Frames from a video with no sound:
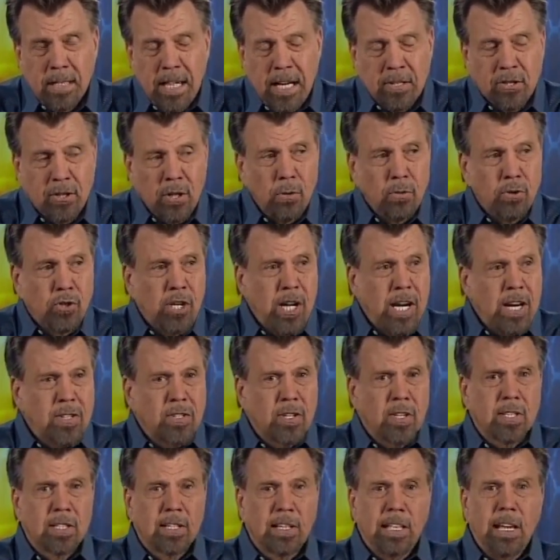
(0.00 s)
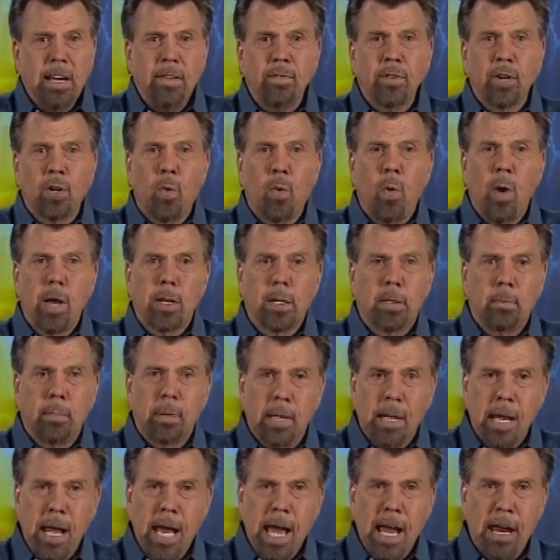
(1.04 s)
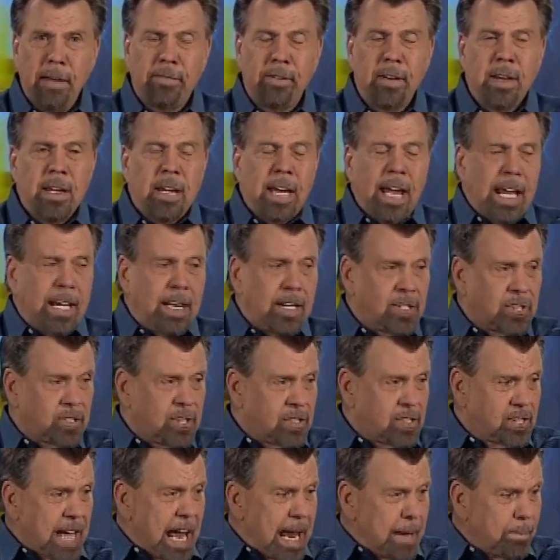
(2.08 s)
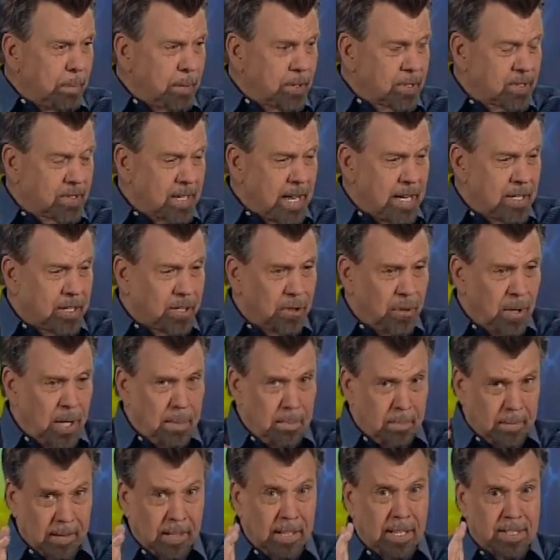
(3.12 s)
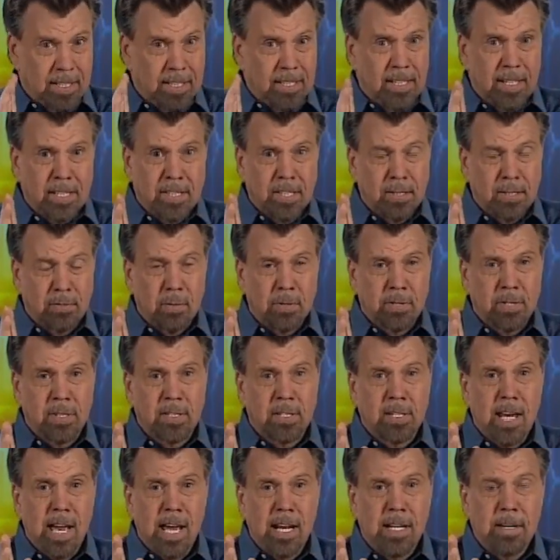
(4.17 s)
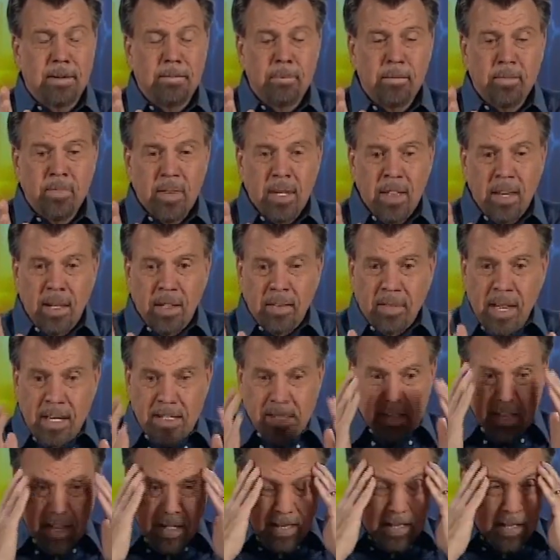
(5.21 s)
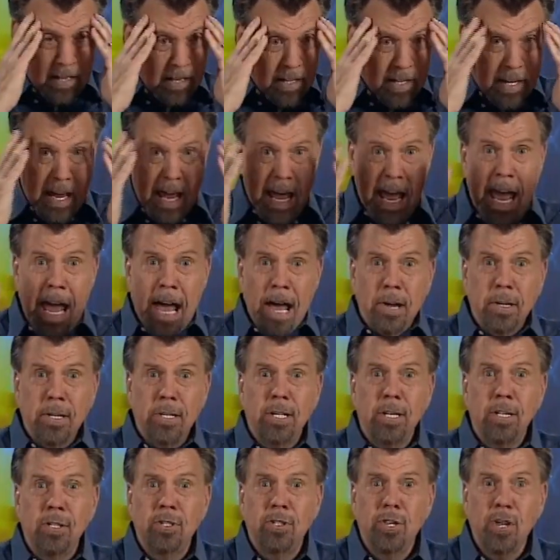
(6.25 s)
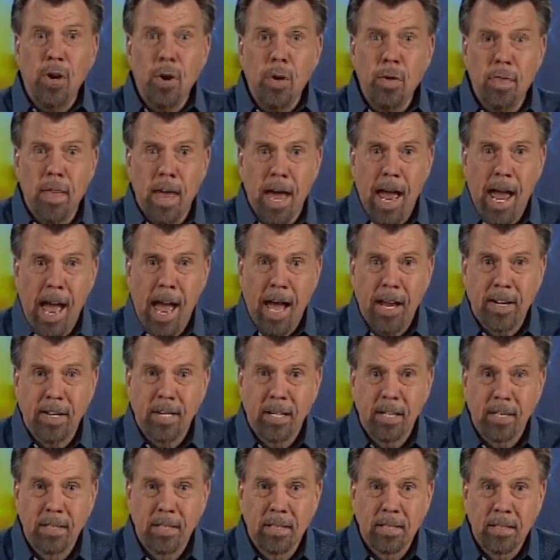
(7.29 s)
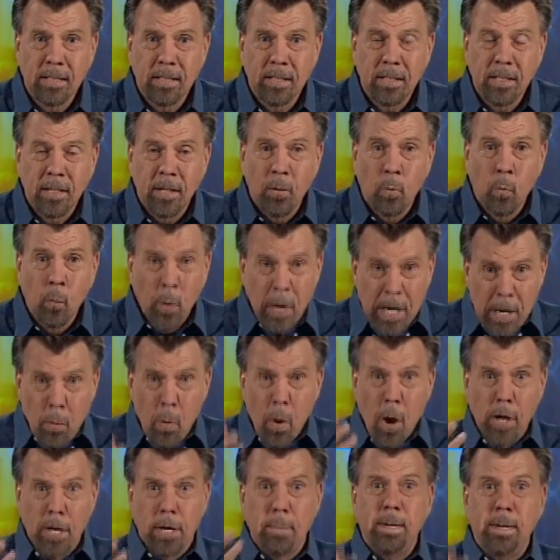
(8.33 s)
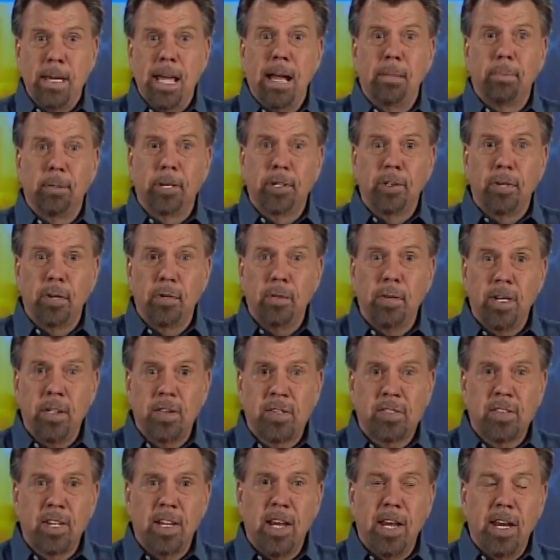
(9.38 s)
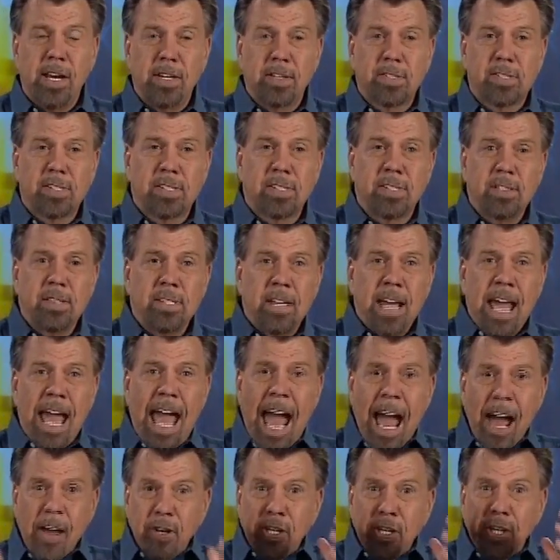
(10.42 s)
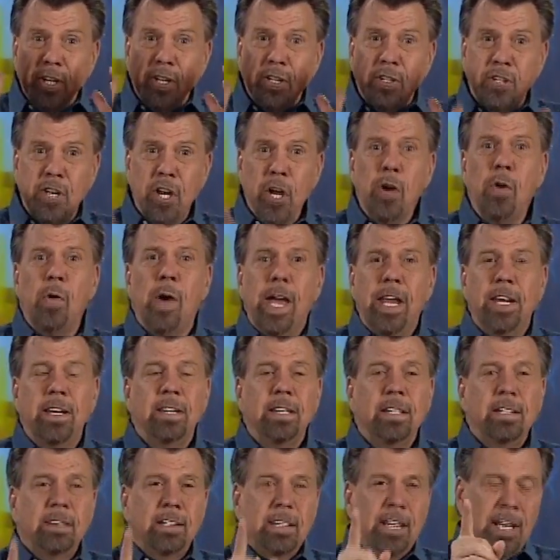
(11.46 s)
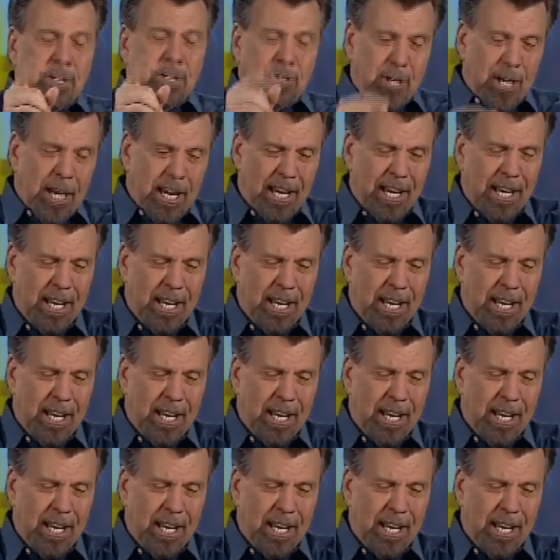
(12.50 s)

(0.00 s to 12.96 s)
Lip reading: And so Jesus lived a quantum life. And his disciples said to him, listen, this is what's exciting. They said, "How do you do that? We want to be able to do these things. How do you do it?" And